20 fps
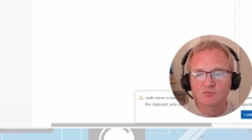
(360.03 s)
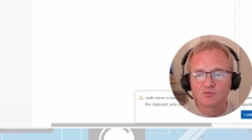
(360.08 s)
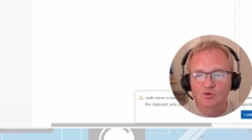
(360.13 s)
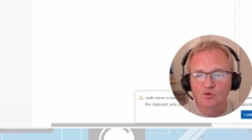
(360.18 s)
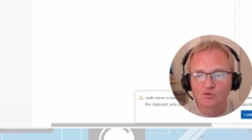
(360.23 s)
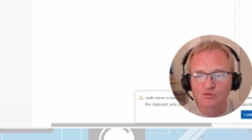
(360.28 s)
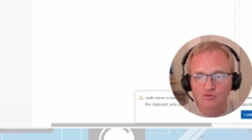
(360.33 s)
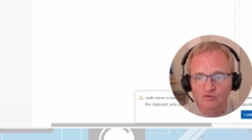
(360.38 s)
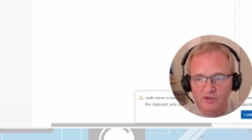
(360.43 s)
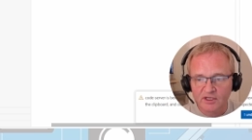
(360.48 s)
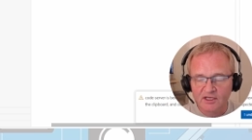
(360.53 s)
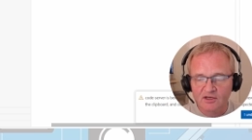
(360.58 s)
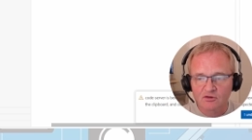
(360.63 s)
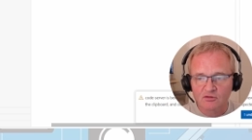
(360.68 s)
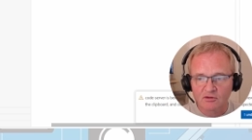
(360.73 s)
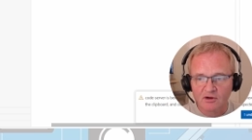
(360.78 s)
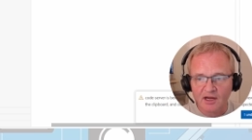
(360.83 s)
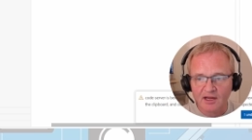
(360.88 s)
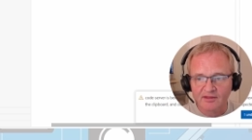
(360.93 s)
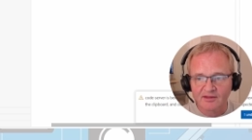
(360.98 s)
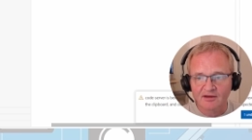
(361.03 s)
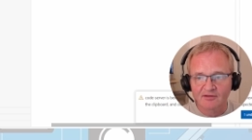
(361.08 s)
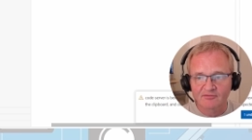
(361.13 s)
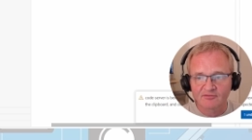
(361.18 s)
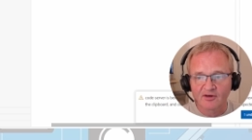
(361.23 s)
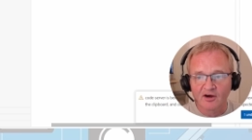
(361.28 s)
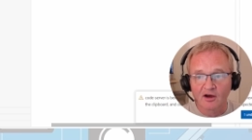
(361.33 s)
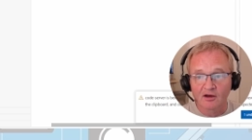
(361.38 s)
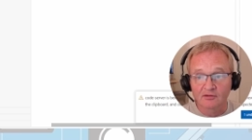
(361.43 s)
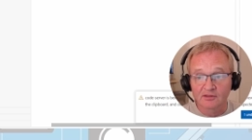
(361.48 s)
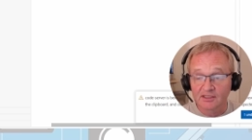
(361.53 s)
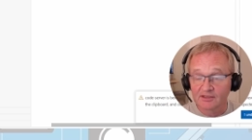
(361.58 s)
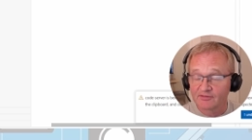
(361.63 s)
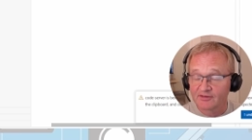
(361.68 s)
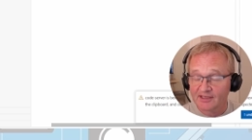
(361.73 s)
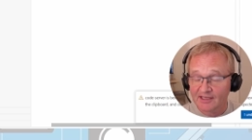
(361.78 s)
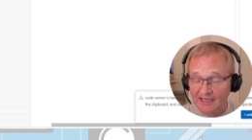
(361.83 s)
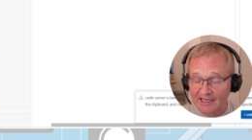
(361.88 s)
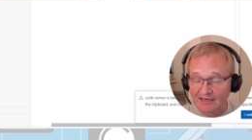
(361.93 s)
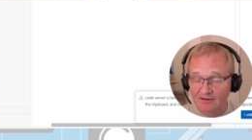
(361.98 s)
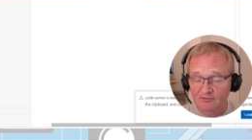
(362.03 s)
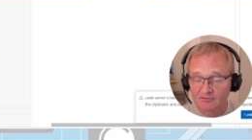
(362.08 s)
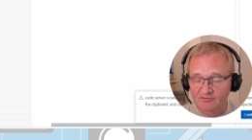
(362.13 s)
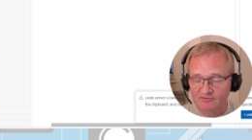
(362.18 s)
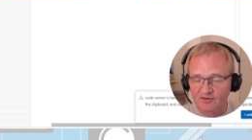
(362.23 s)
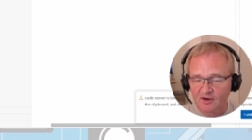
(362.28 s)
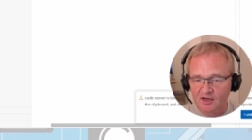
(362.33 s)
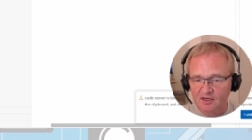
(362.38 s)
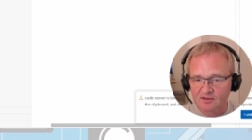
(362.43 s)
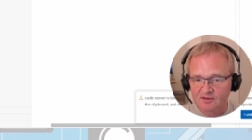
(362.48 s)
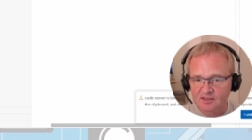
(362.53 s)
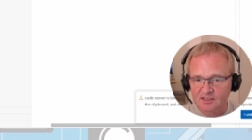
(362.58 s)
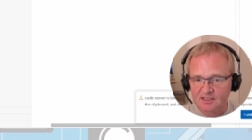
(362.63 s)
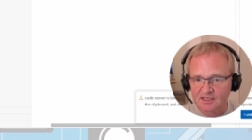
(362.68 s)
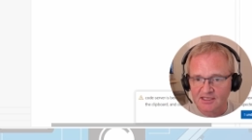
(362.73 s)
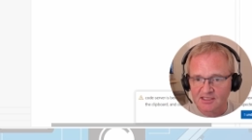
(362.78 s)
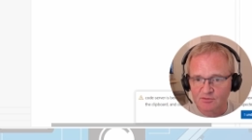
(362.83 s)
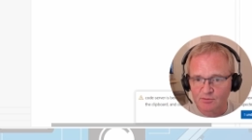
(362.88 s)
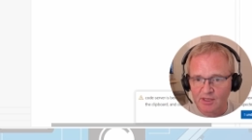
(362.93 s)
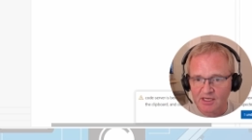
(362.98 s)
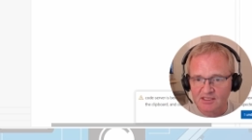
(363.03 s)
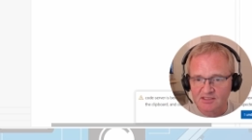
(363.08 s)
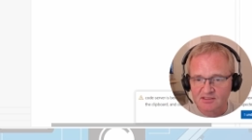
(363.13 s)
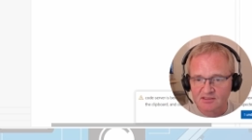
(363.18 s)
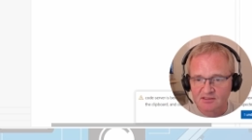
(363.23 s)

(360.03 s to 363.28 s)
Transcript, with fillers: will recreate that file if it cannot find the database.